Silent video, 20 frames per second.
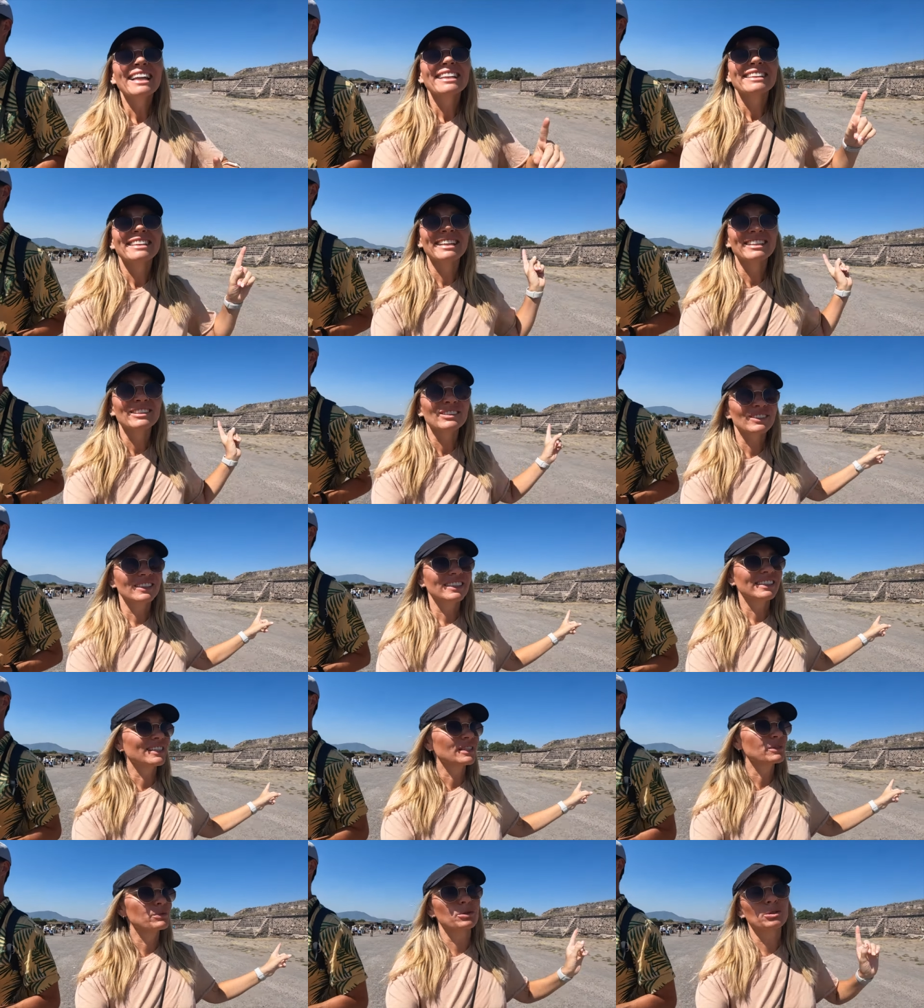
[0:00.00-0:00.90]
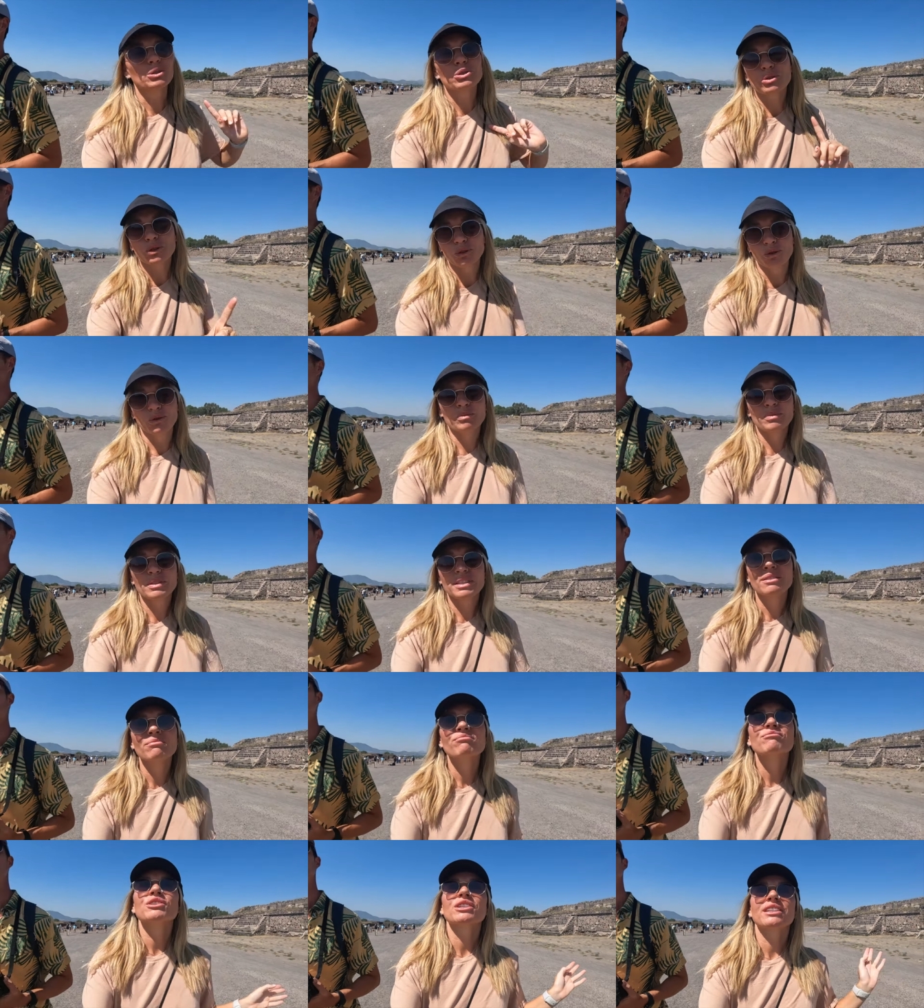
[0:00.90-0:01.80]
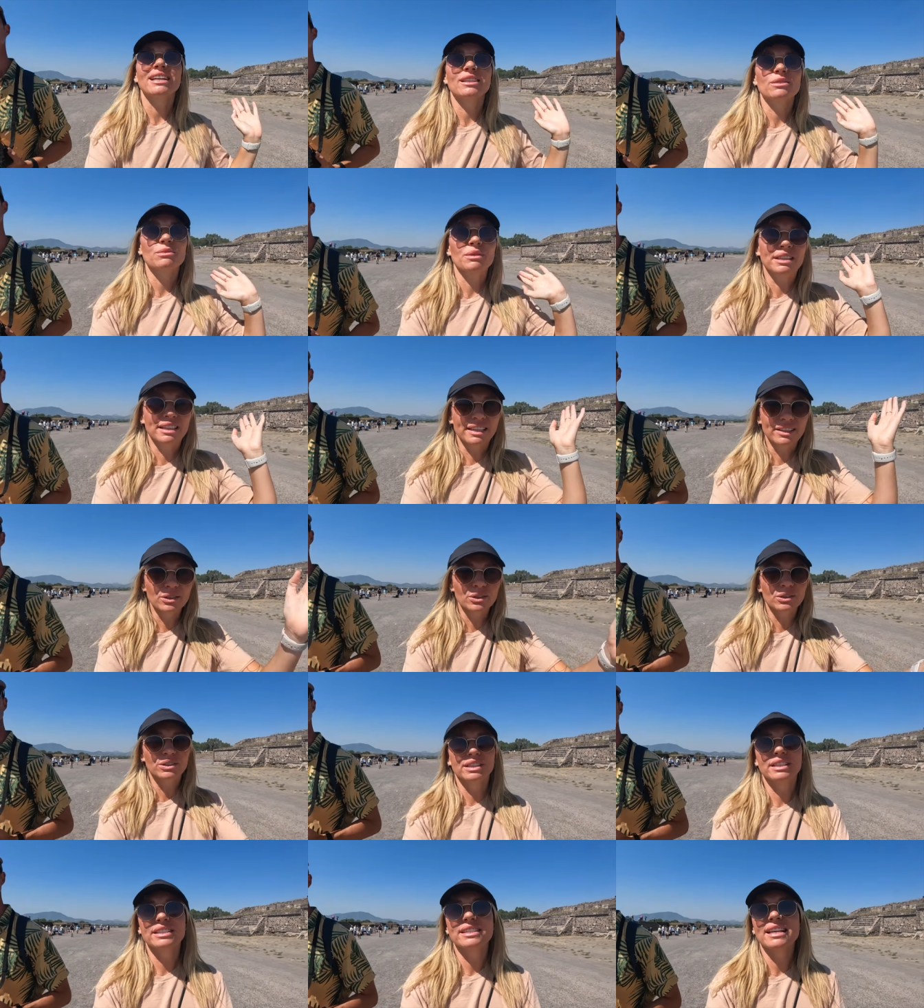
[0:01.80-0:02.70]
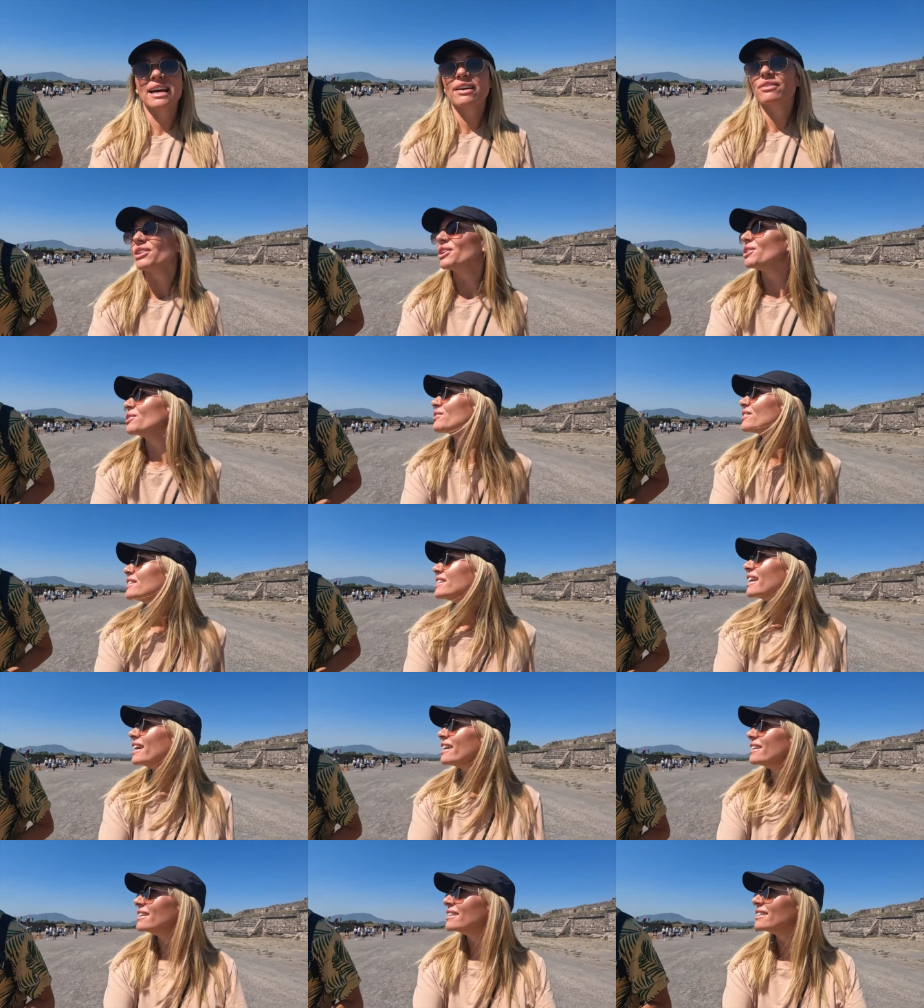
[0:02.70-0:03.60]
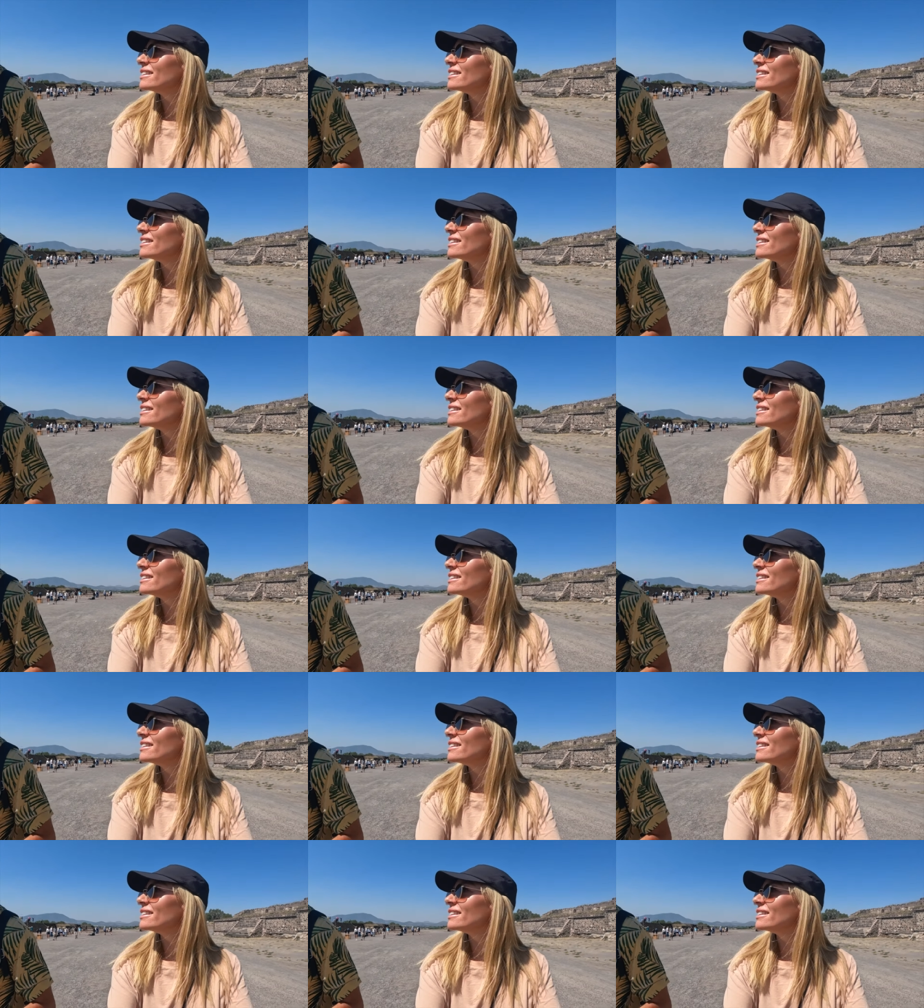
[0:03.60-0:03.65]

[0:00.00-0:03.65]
they thought that these were all tombs, so that's why they called this Avenue of the Dead.